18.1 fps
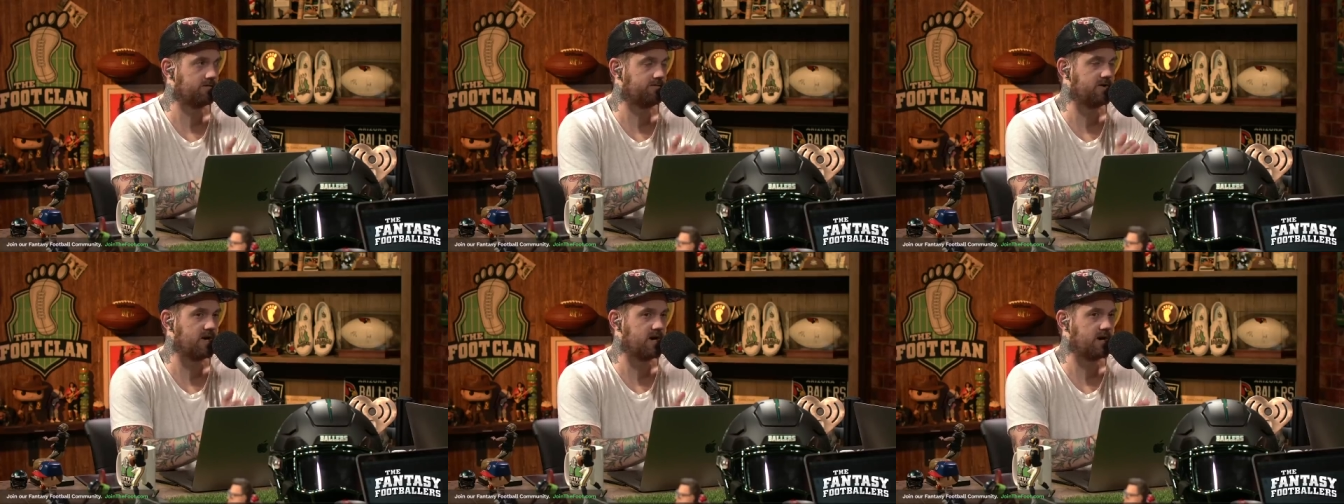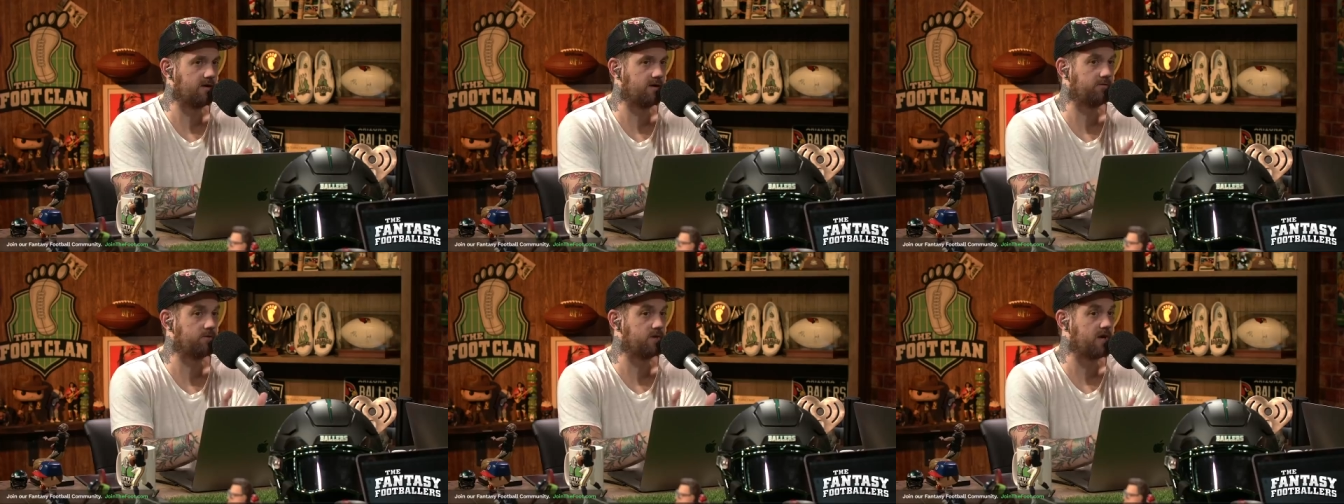If he
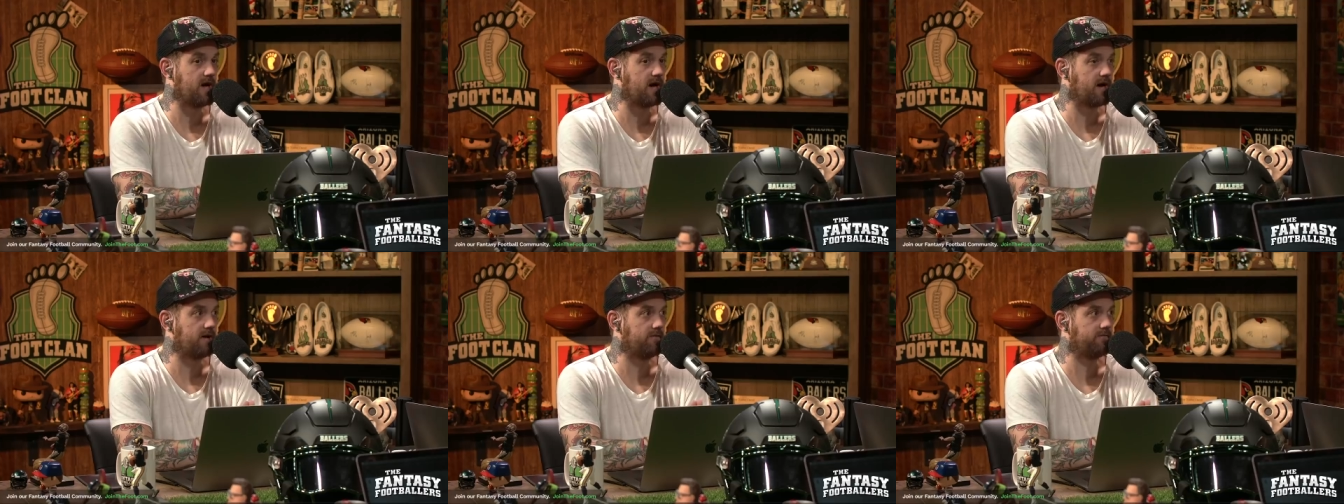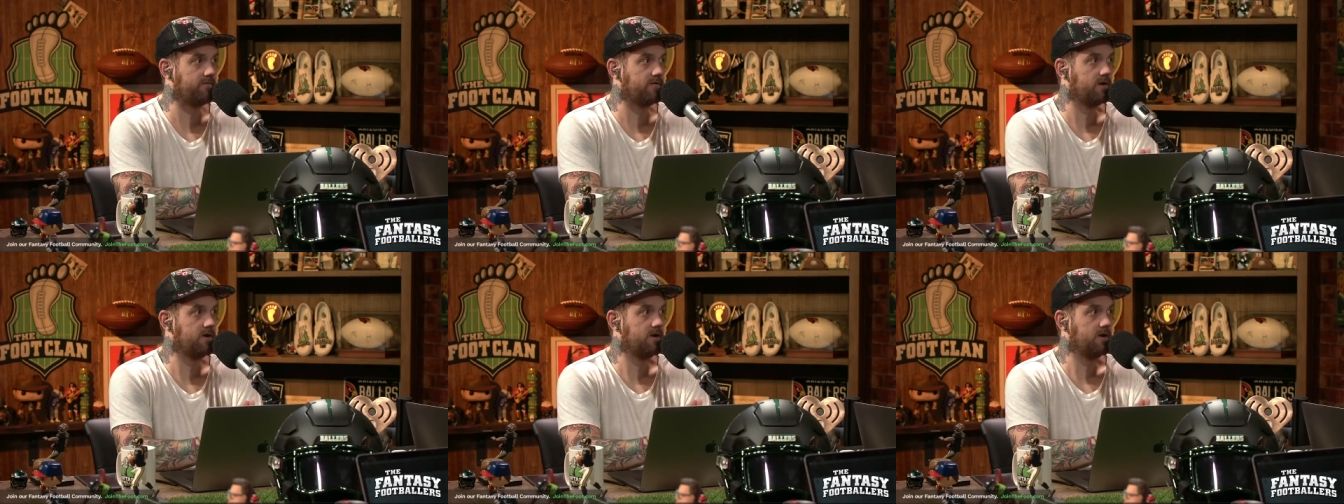have, if we
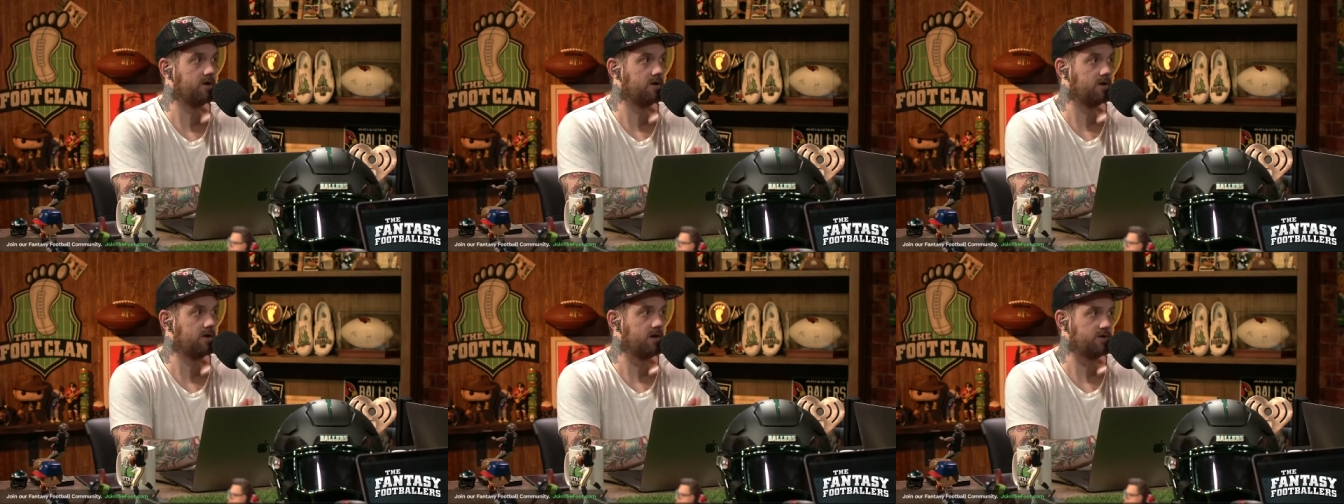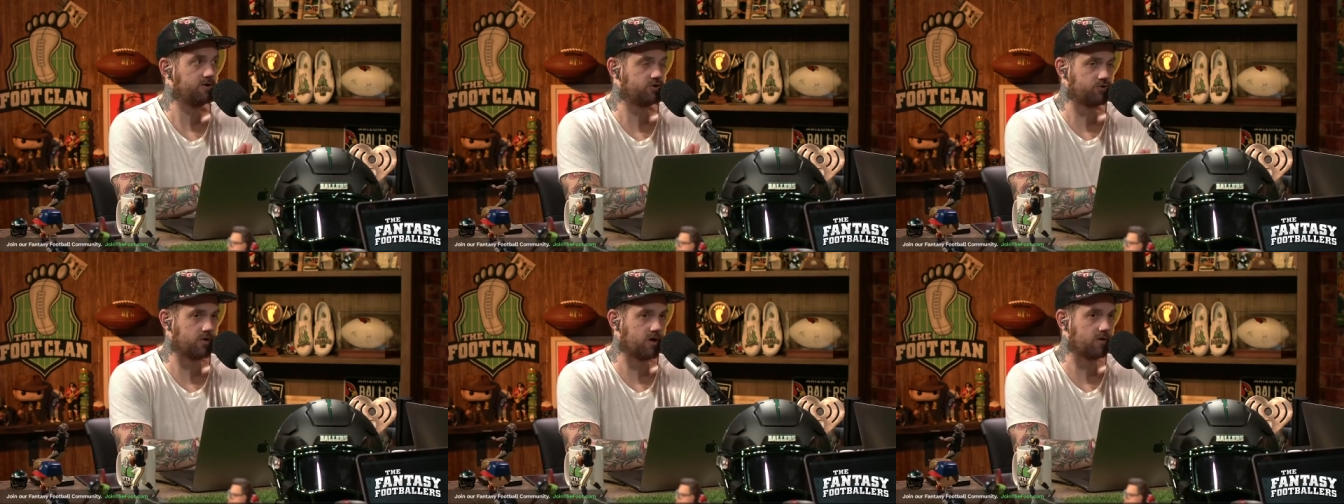have
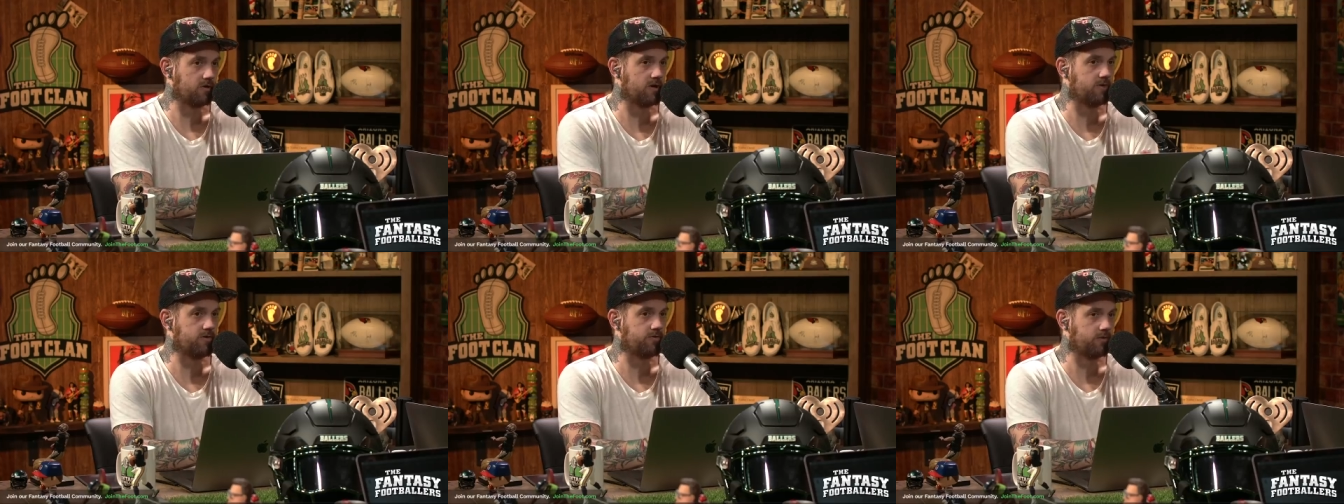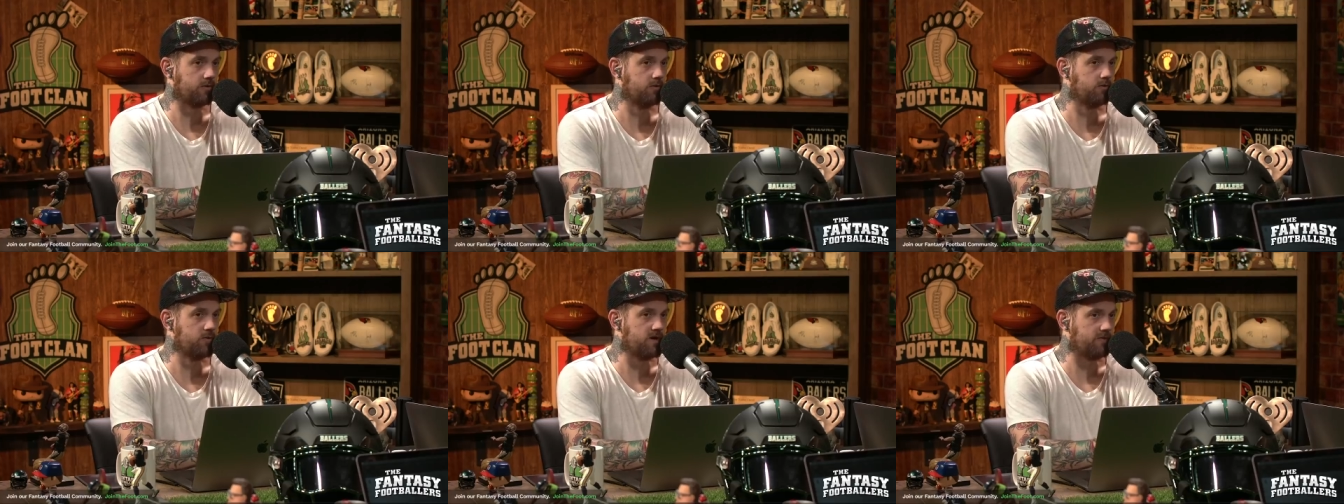struggling
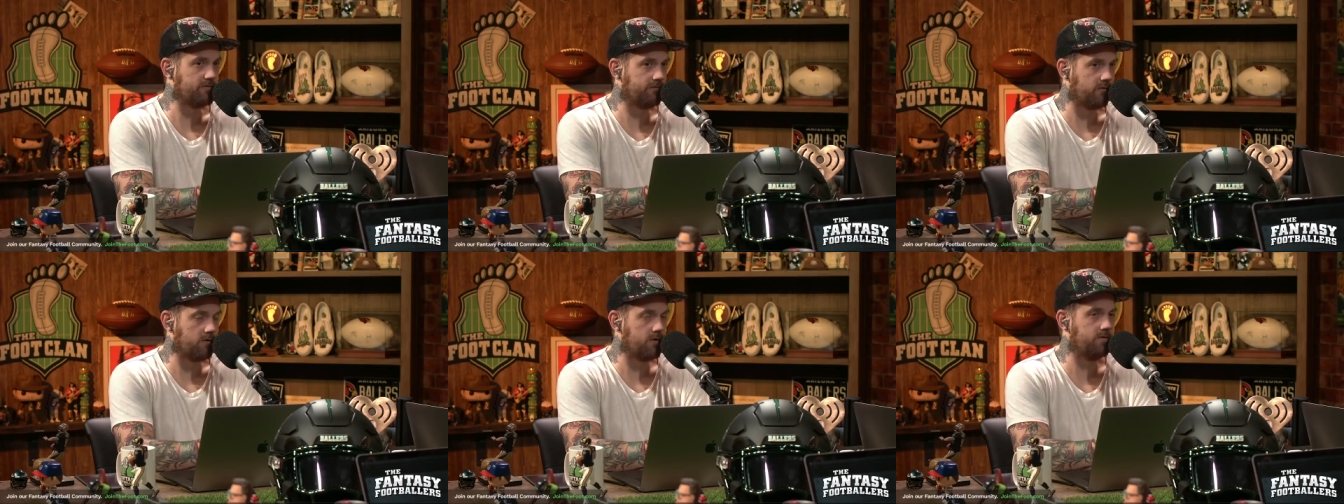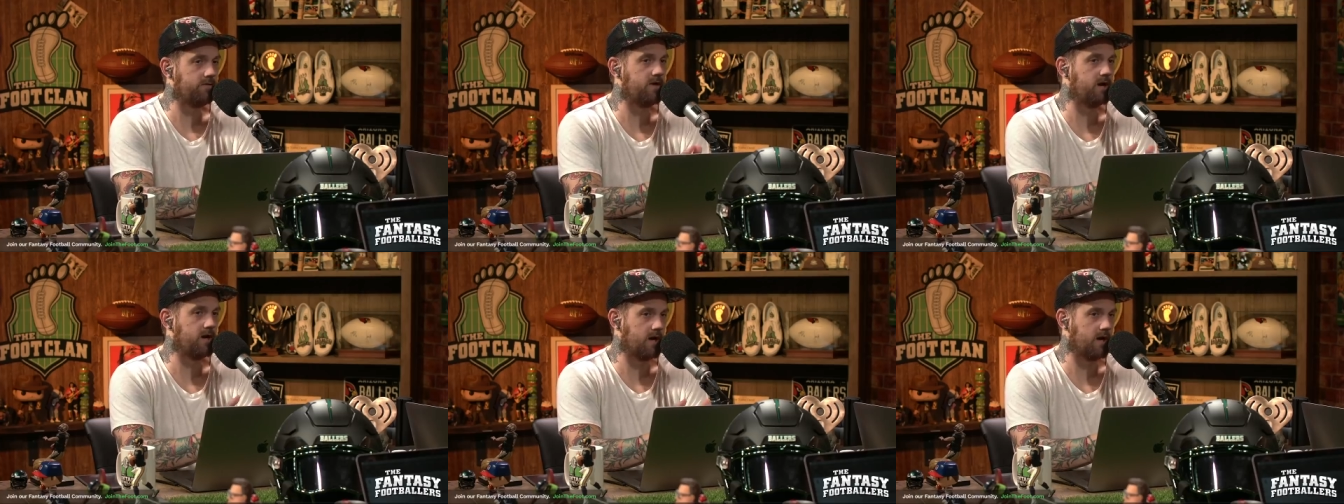through Week Four,
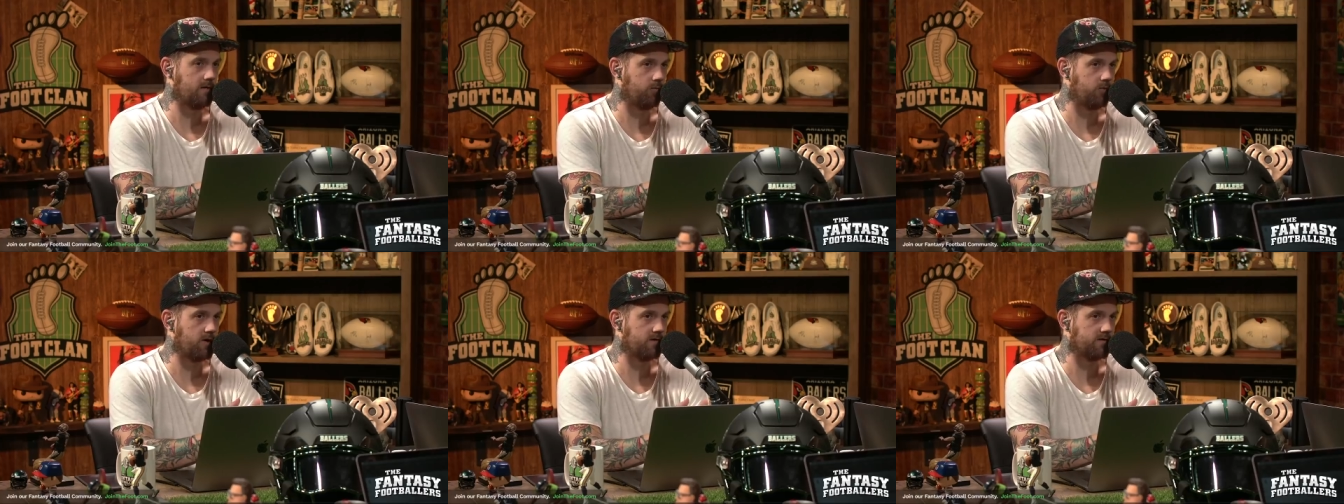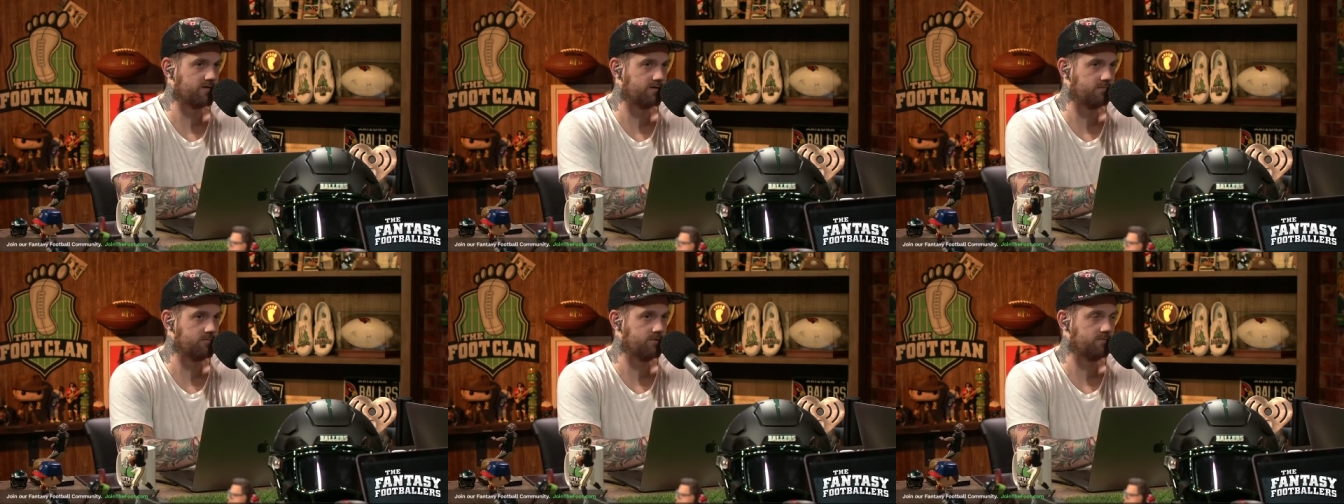then I am willing
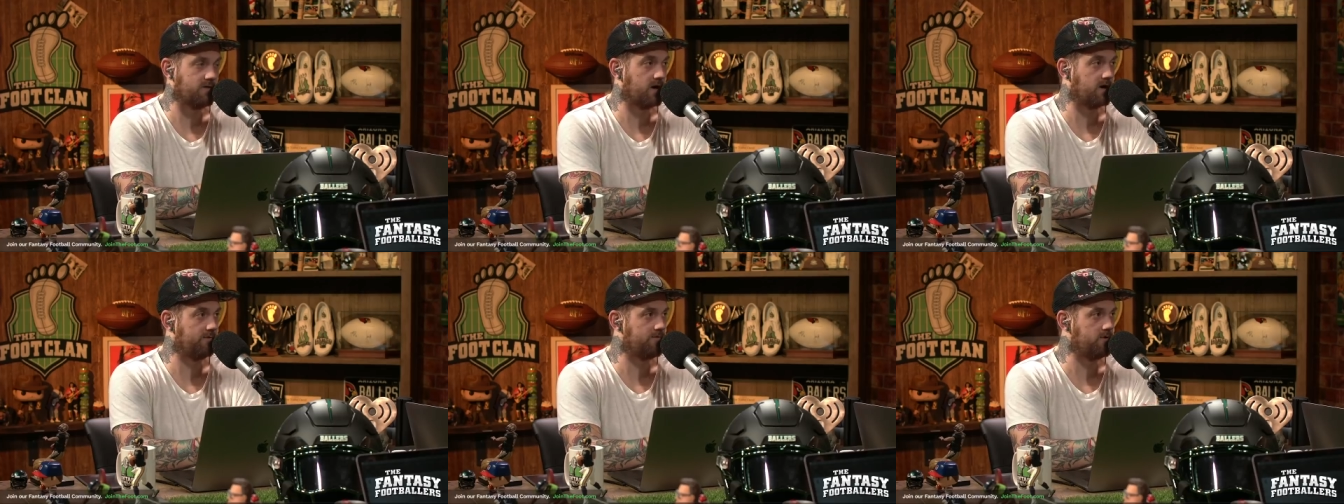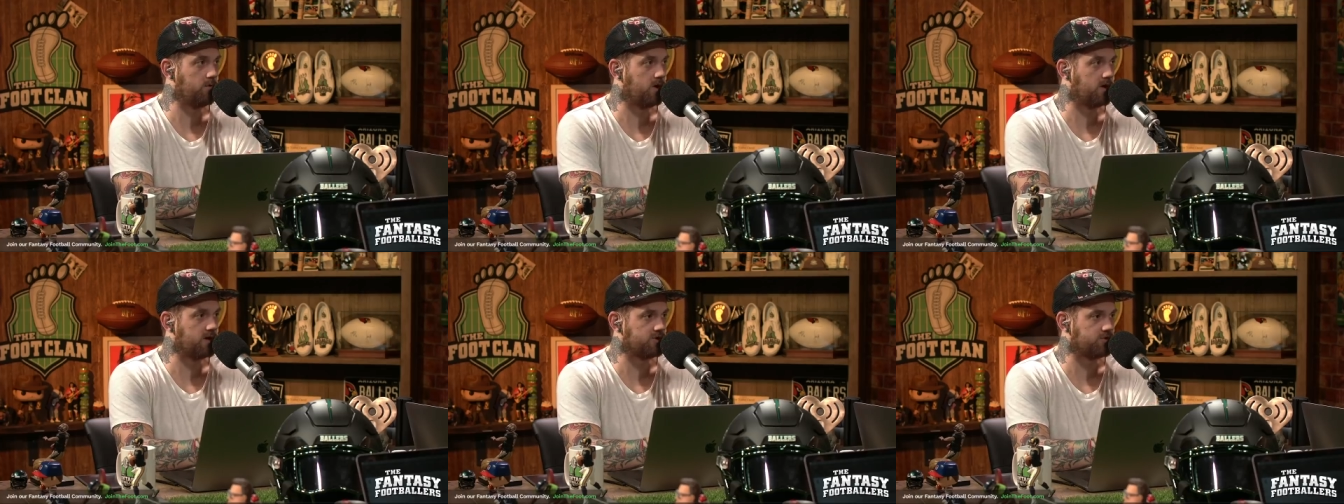to move on. If you
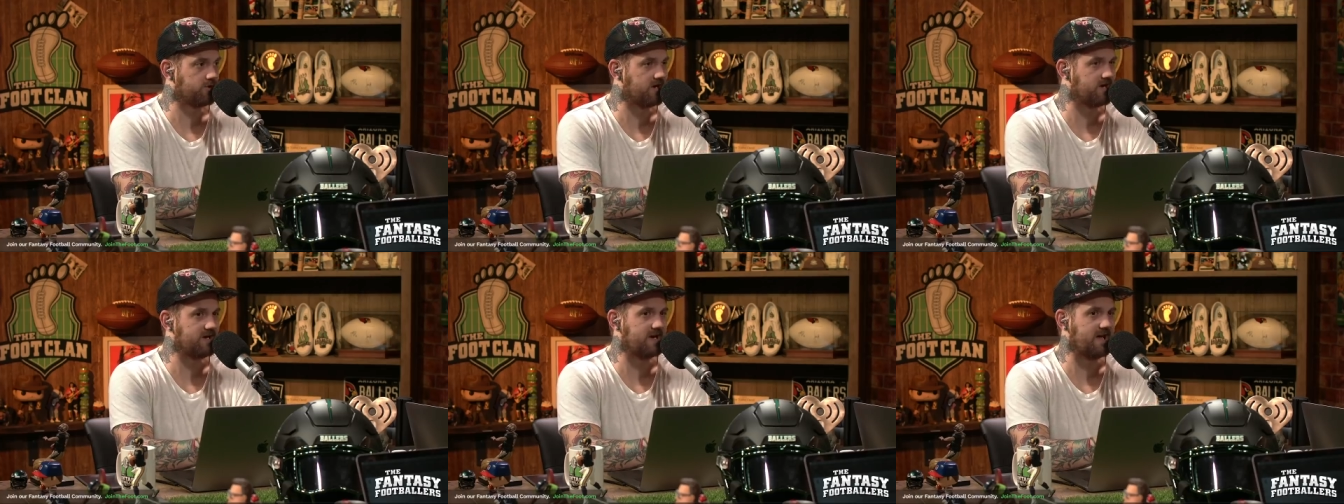want to try and